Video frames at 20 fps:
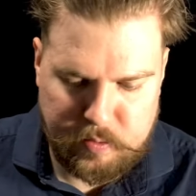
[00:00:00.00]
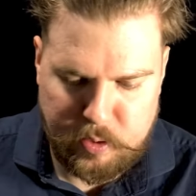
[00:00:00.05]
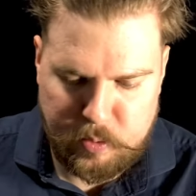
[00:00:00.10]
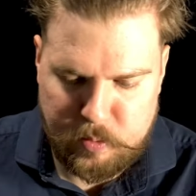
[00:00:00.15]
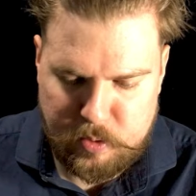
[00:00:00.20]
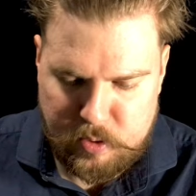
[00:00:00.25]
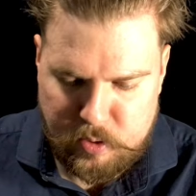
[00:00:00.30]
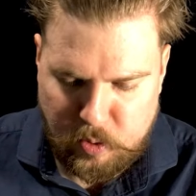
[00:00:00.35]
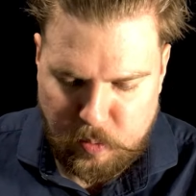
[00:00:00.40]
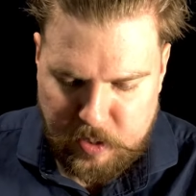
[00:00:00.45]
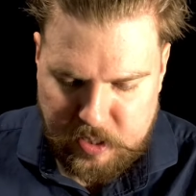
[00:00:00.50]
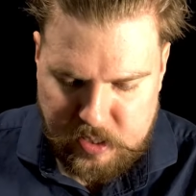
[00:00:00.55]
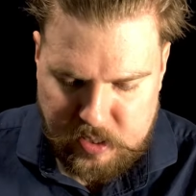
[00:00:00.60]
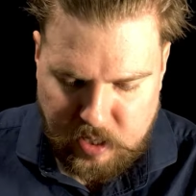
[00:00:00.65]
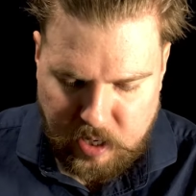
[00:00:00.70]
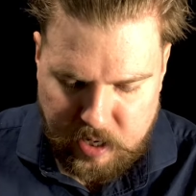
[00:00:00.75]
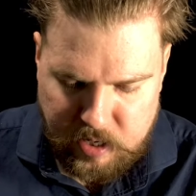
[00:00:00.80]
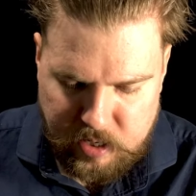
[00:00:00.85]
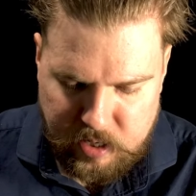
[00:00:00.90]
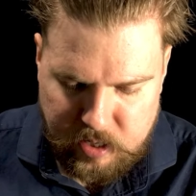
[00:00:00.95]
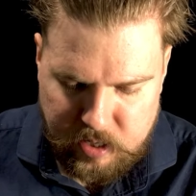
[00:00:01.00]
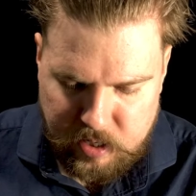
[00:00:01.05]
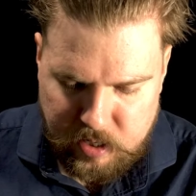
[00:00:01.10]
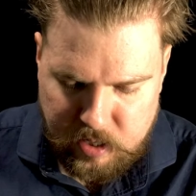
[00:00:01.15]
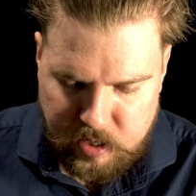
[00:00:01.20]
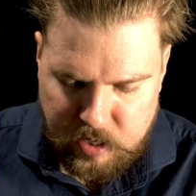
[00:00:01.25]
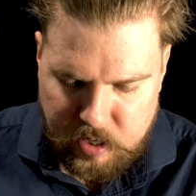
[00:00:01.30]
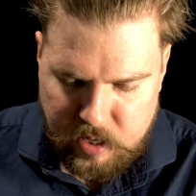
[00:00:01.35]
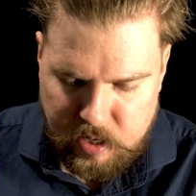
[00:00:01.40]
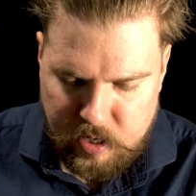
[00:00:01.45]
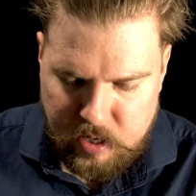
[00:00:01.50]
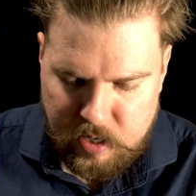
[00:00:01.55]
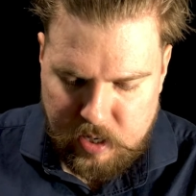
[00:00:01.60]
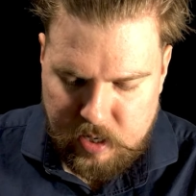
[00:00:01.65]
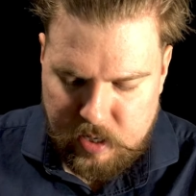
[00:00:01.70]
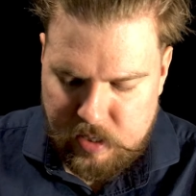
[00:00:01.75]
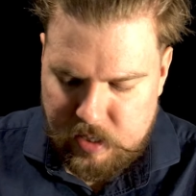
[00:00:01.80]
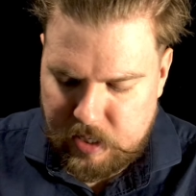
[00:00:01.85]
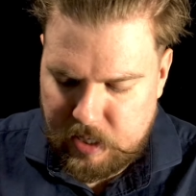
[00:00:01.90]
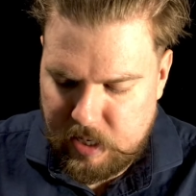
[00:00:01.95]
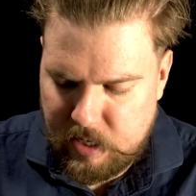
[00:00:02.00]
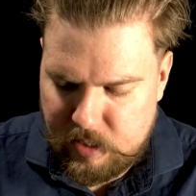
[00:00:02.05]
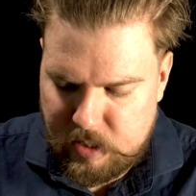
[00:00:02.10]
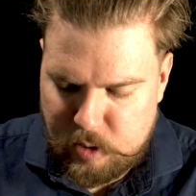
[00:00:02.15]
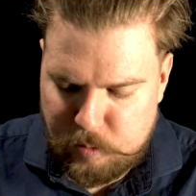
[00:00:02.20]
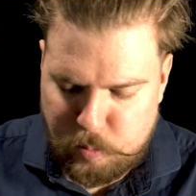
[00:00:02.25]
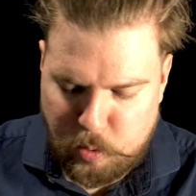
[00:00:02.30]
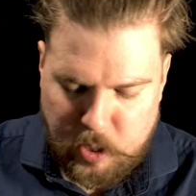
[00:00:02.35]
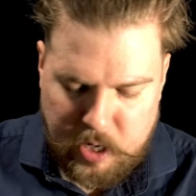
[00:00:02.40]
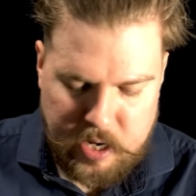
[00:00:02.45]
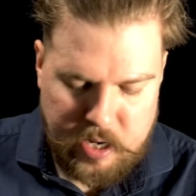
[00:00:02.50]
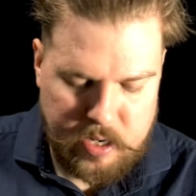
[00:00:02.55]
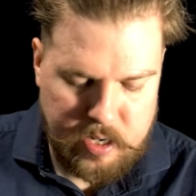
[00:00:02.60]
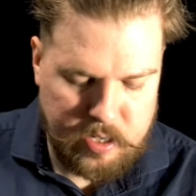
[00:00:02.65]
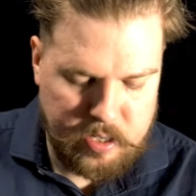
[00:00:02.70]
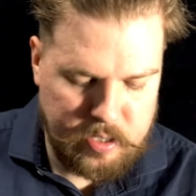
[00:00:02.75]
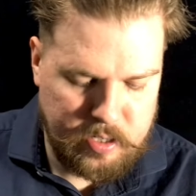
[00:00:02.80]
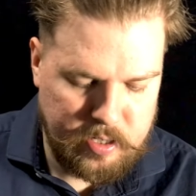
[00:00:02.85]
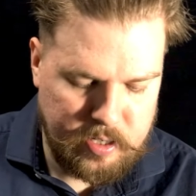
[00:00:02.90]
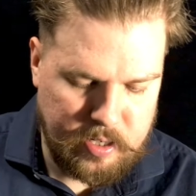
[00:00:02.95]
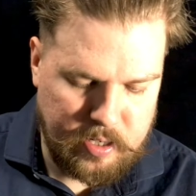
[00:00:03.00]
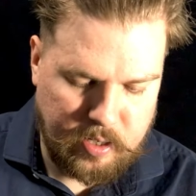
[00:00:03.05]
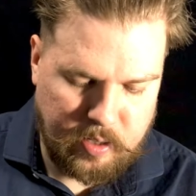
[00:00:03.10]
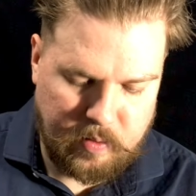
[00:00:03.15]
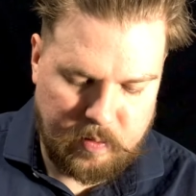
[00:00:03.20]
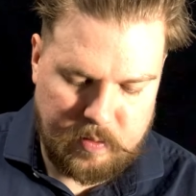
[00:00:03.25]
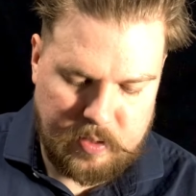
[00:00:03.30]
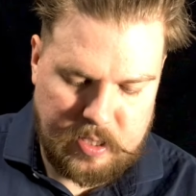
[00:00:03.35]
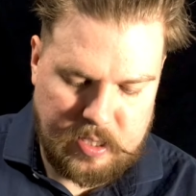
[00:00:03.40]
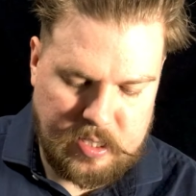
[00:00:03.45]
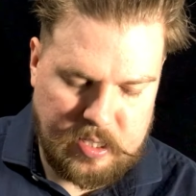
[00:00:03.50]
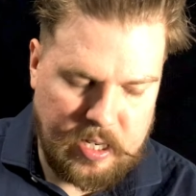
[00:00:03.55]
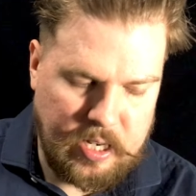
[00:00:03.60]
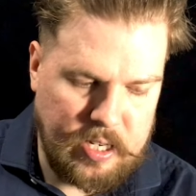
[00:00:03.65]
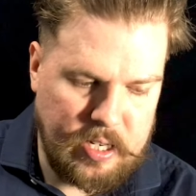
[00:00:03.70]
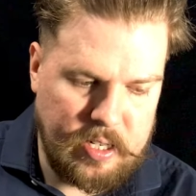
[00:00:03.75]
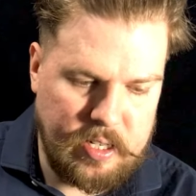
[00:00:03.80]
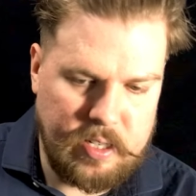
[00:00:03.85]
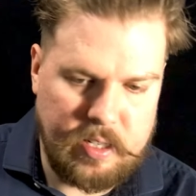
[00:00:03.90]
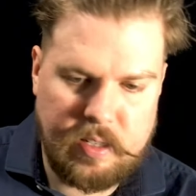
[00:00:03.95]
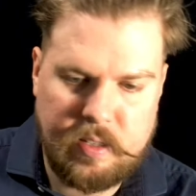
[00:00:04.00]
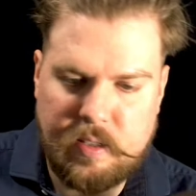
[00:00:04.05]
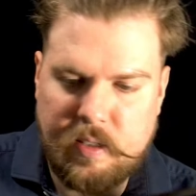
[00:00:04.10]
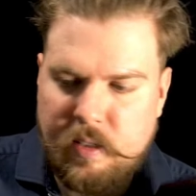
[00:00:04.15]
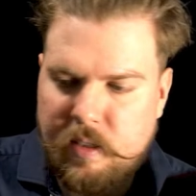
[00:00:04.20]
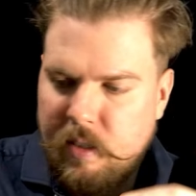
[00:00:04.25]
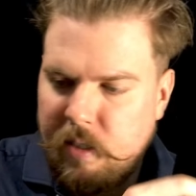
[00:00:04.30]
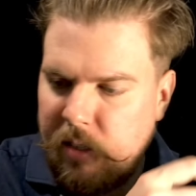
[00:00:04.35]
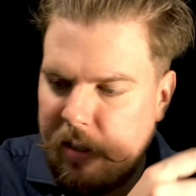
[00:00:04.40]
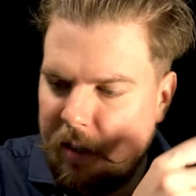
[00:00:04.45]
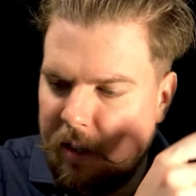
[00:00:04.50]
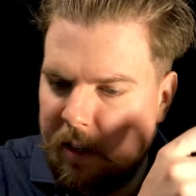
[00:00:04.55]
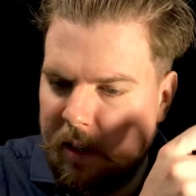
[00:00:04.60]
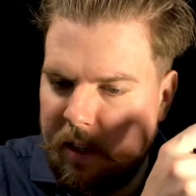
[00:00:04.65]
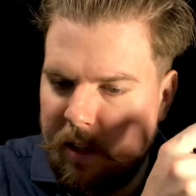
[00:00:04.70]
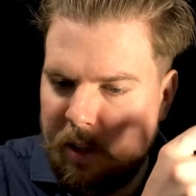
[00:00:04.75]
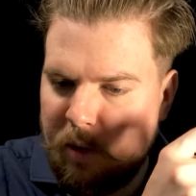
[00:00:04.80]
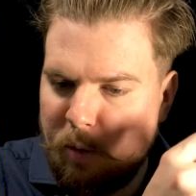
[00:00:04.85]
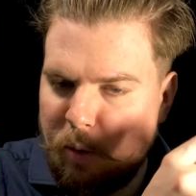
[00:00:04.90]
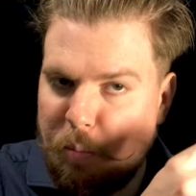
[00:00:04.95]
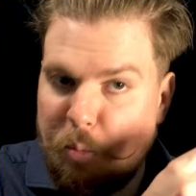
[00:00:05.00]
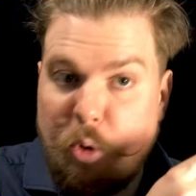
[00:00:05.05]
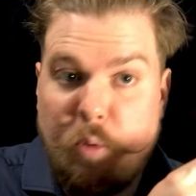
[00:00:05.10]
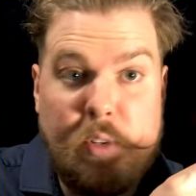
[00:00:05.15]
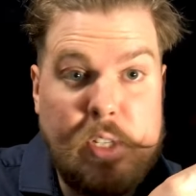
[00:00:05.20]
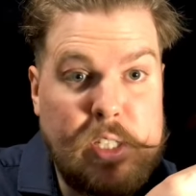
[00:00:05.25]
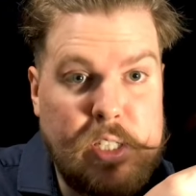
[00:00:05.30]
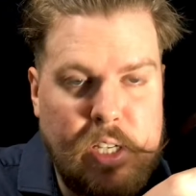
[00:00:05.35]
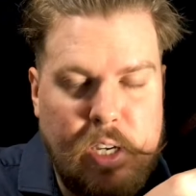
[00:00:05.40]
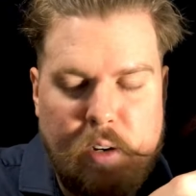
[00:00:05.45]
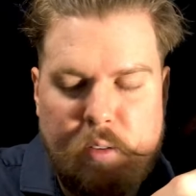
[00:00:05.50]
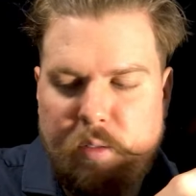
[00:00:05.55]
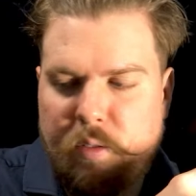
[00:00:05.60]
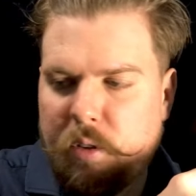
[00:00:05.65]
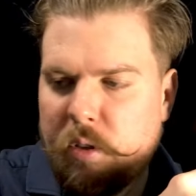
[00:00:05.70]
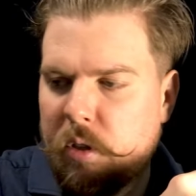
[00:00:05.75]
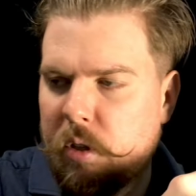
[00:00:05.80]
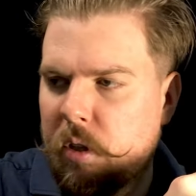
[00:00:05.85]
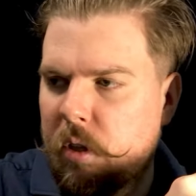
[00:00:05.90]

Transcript: It was so excited to get sprayed, decided to remove itself.